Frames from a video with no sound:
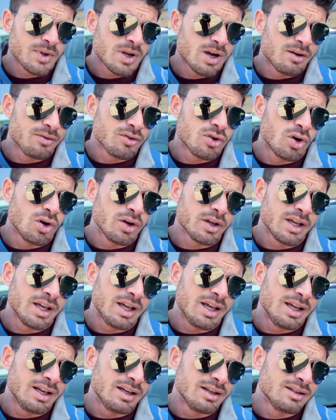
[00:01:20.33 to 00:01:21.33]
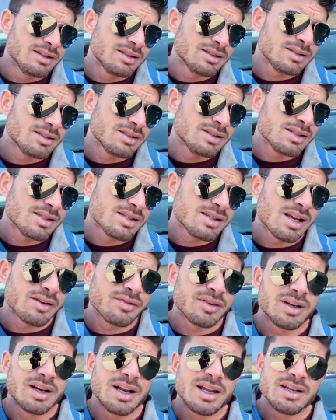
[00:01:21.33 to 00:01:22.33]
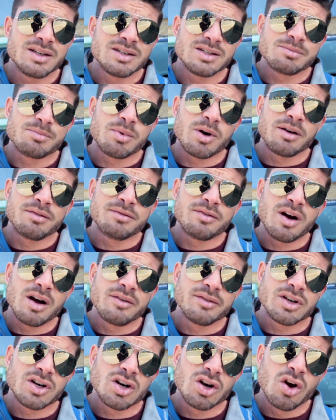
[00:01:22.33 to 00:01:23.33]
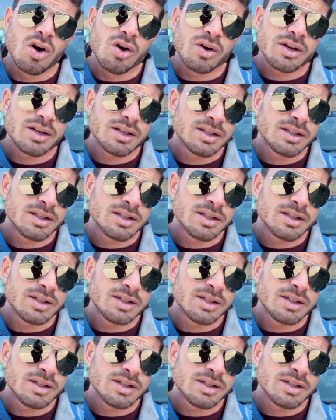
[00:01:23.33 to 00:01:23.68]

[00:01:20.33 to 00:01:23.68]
I've got to get in 7 litres by 5 o'clock.